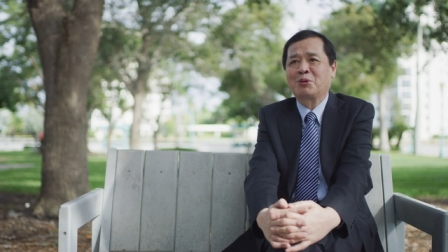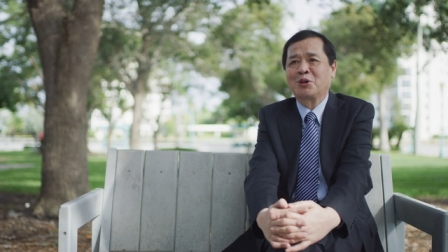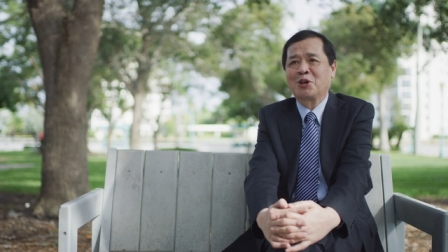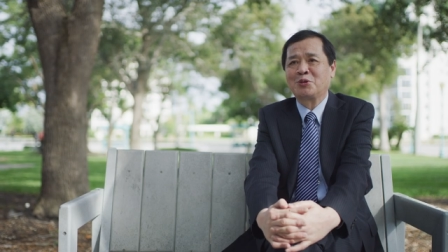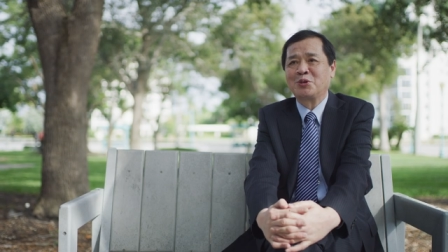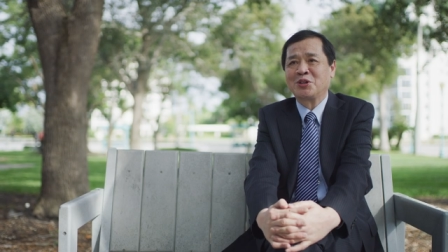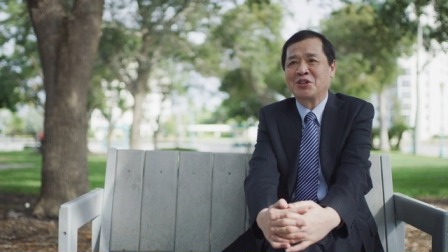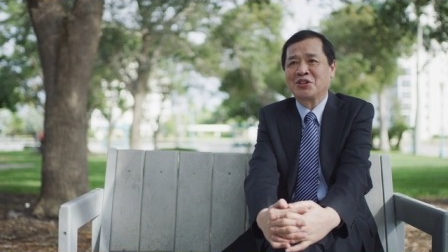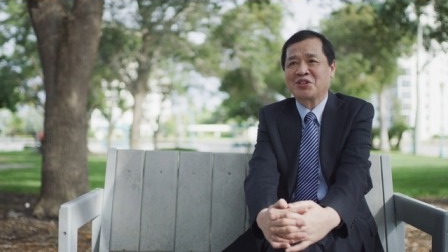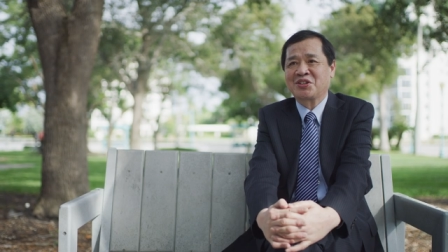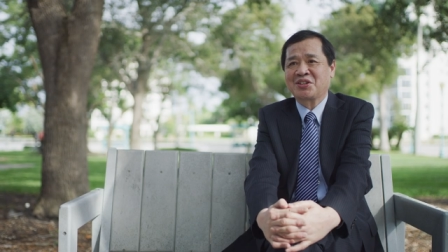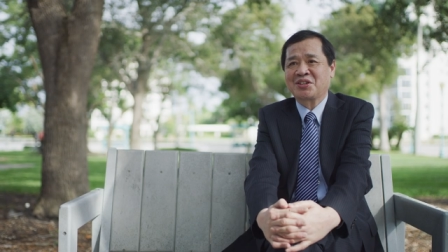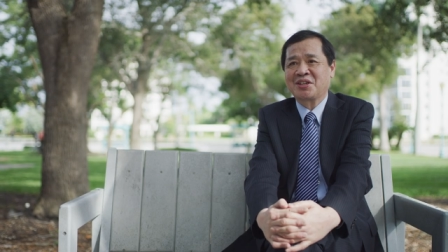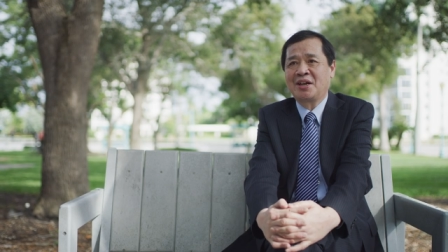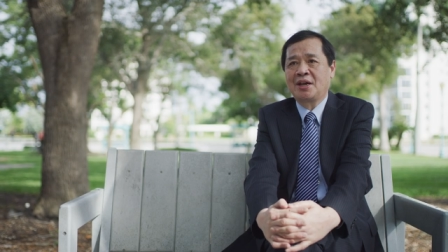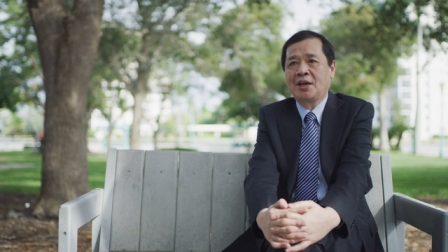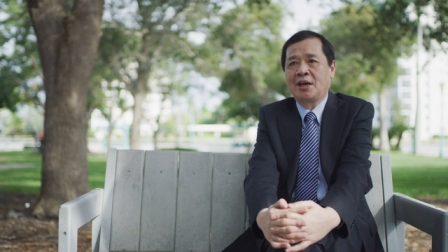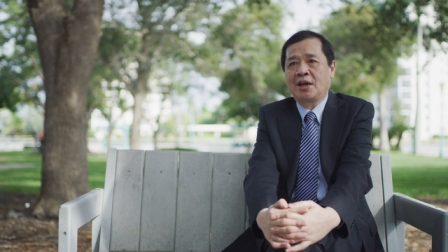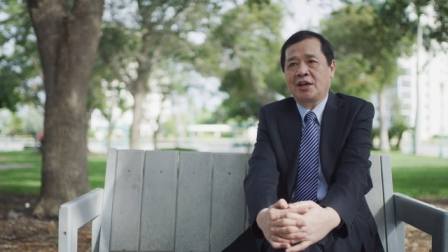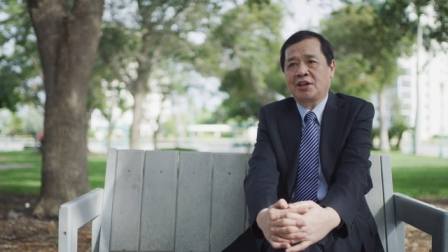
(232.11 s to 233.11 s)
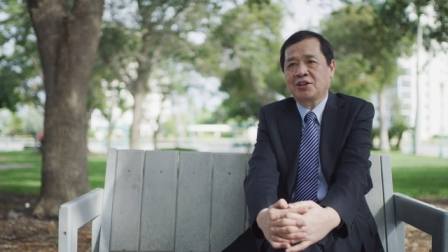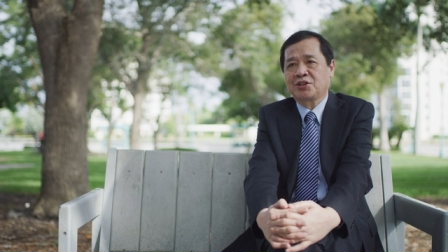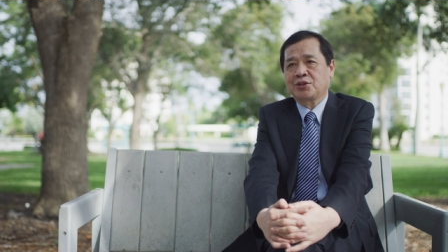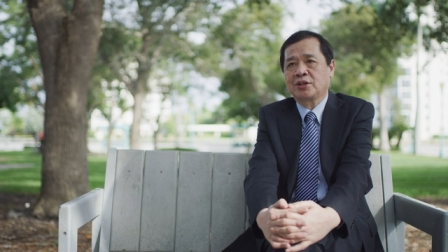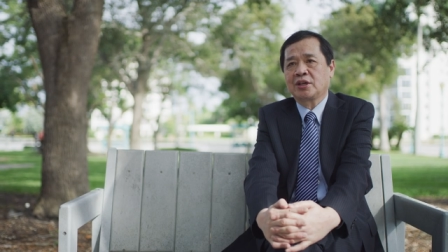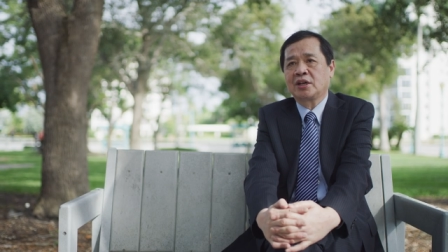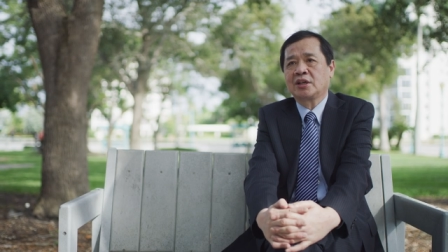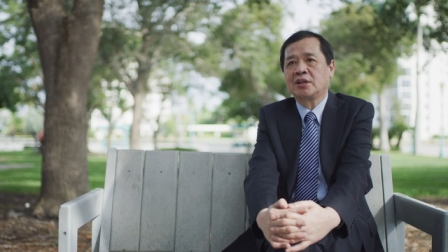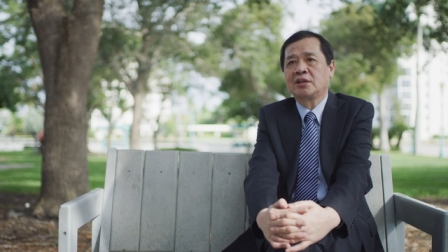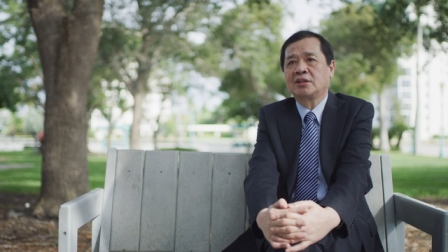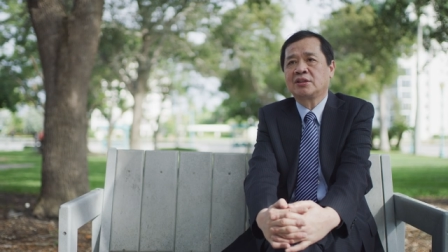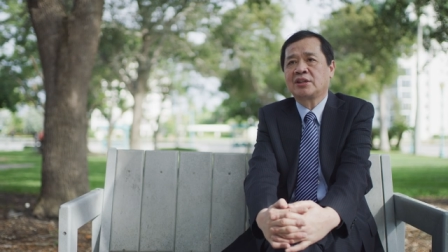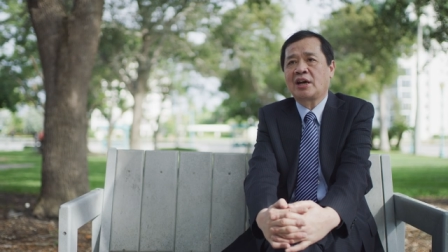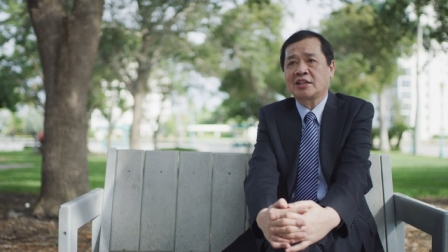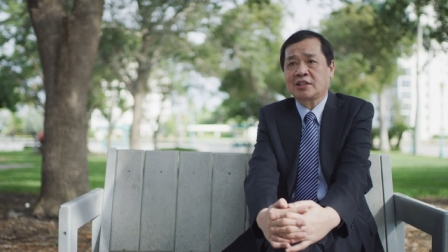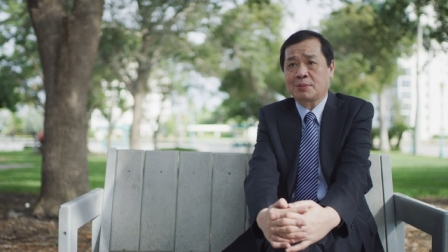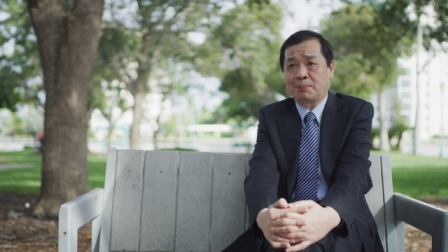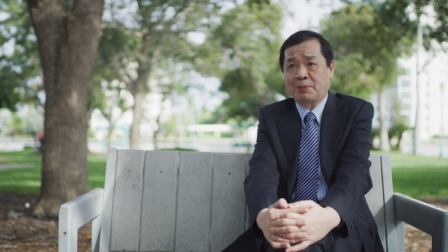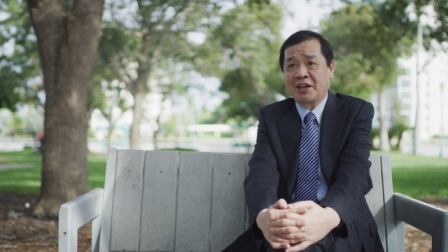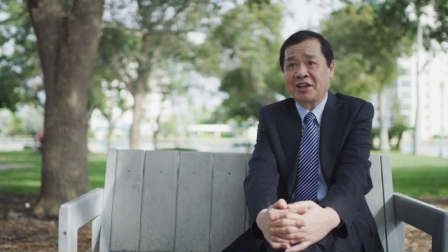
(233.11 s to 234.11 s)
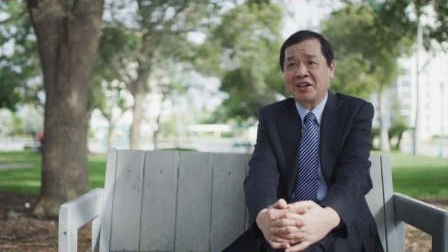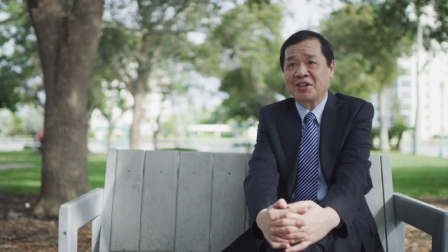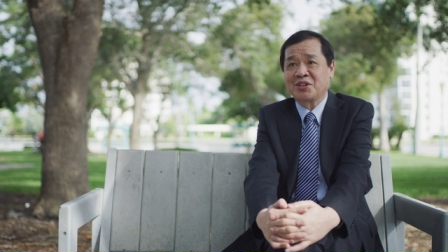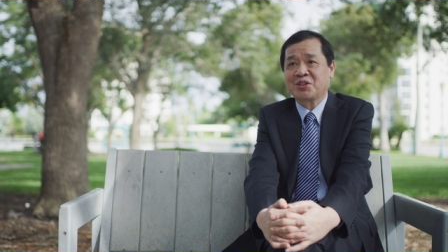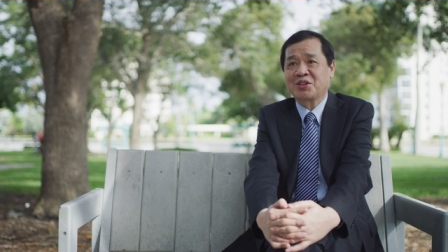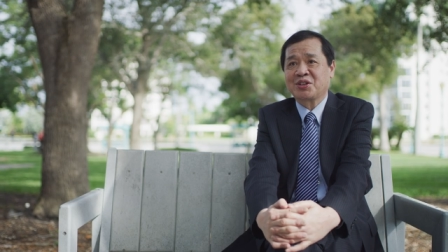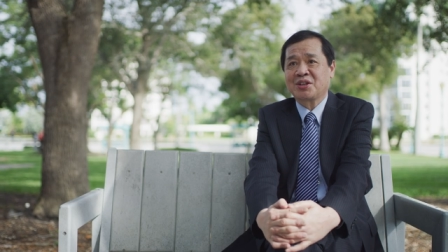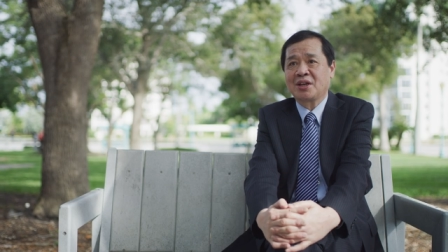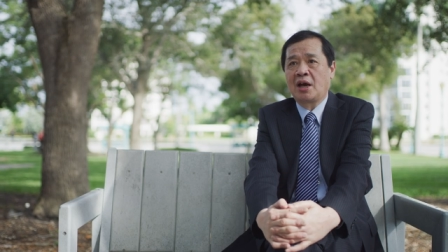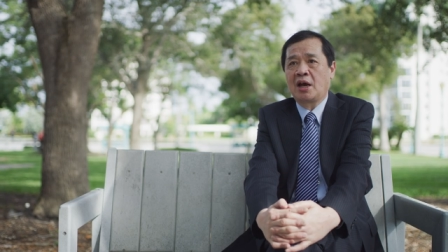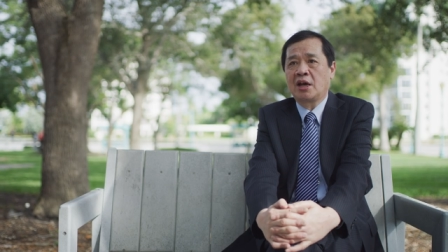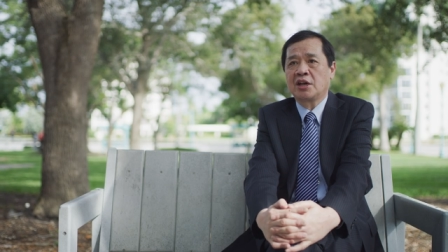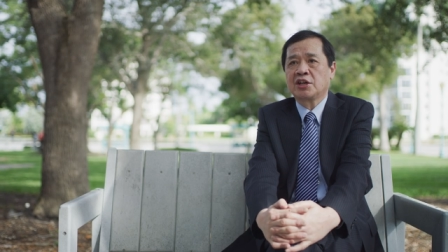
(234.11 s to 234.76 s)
province is a nice place.